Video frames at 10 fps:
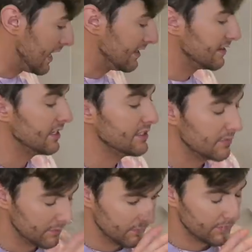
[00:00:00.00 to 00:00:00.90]
and
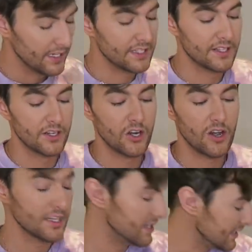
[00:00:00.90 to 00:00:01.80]
this is the
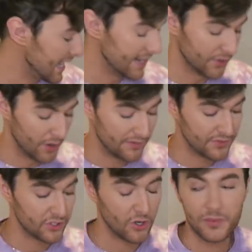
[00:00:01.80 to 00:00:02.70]
nicest candle. I've
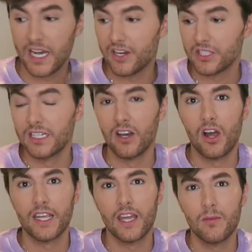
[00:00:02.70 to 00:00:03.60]
stopped actually
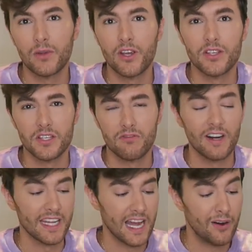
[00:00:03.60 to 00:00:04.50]
lighting it because it's
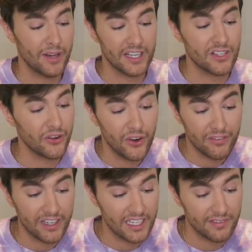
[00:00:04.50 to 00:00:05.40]
running out, and I don't know
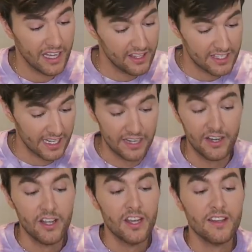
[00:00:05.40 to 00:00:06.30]
if I could ever get this
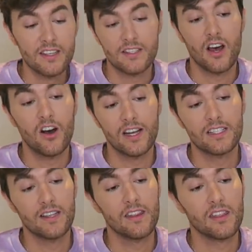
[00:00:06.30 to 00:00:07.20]
again. This is the
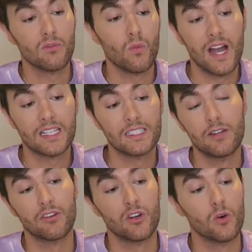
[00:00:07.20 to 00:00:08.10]
Hyacinth Wax
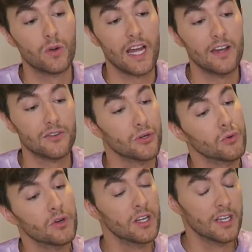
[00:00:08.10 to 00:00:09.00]
Lyrical
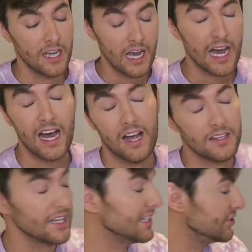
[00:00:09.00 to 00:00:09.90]
candle,
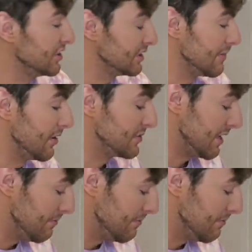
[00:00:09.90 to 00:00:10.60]
and it just smells